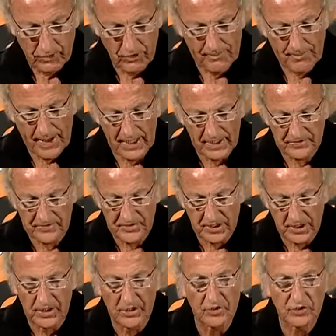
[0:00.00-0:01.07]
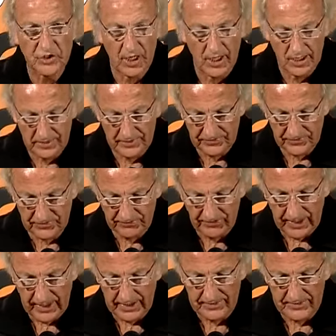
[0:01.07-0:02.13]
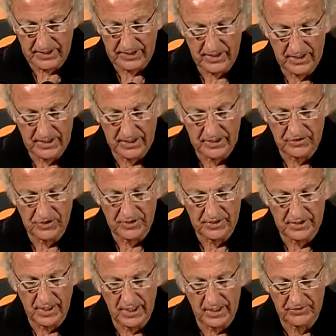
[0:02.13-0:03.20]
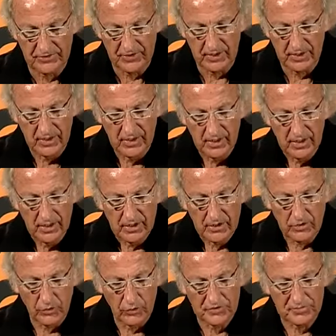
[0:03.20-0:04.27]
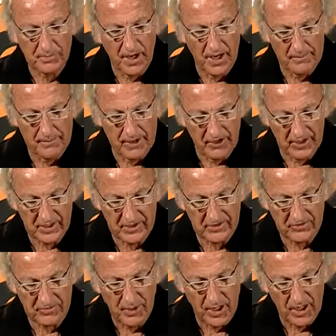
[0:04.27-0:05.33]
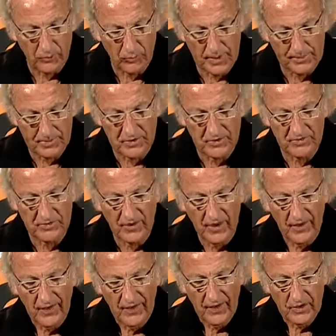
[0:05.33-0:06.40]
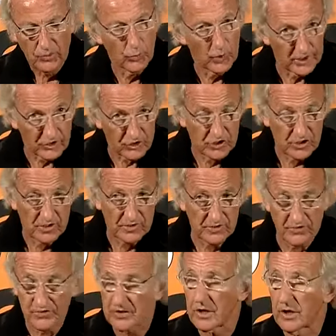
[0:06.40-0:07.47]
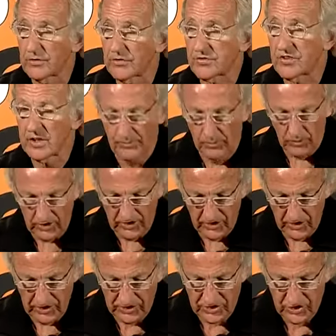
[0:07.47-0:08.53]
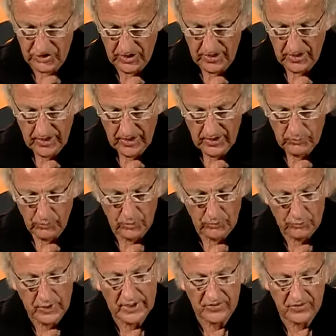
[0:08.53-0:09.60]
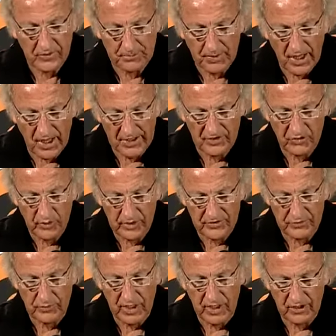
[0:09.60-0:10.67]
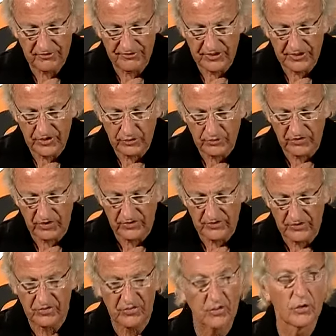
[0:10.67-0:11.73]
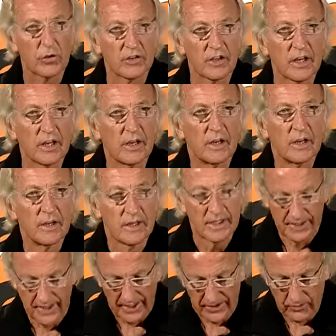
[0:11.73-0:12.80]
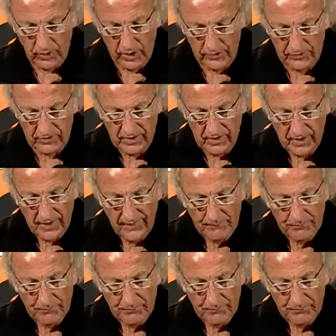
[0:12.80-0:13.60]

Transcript: or a Palestinian child surveying the carnage in Gaza caused by American smart weapons, which, disclosed Seymour Hersh, were resupplied to Israel for use in the slaughter, and I quote,